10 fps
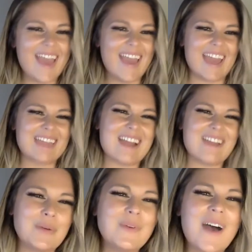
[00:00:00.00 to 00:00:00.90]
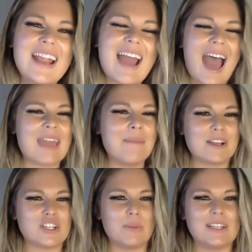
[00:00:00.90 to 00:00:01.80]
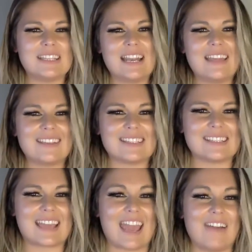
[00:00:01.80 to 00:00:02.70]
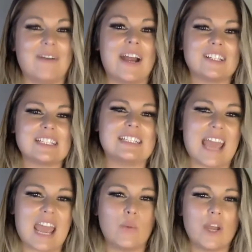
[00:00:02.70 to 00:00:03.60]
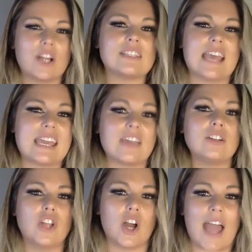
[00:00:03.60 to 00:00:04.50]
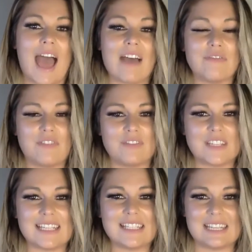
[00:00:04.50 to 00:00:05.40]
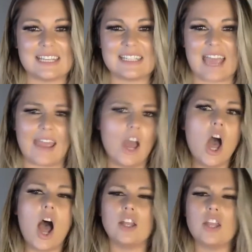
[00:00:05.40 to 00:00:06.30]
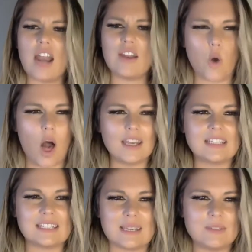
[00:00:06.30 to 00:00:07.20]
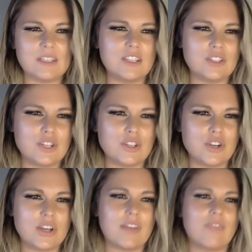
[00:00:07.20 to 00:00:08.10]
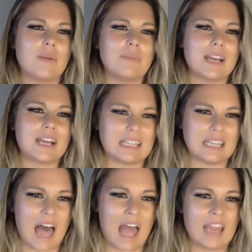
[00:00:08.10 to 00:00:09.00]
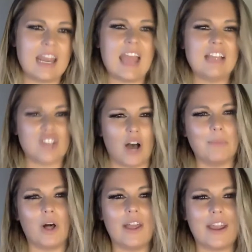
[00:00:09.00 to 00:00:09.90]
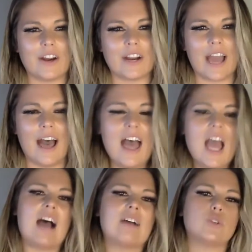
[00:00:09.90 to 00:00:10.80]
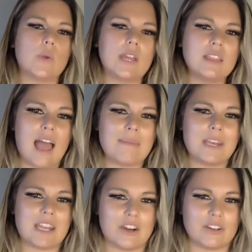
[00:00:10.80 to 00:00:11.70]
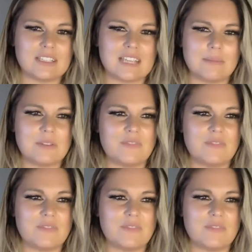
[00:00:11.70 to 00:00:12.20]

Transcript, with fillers: Hey there, everyone. I am Ashley Billington, and this is The Campfire. Today, we are taking a look at 15-6A. A lot of quality teams in this district from the Klein and Tomball area. After realignment, here are the teams of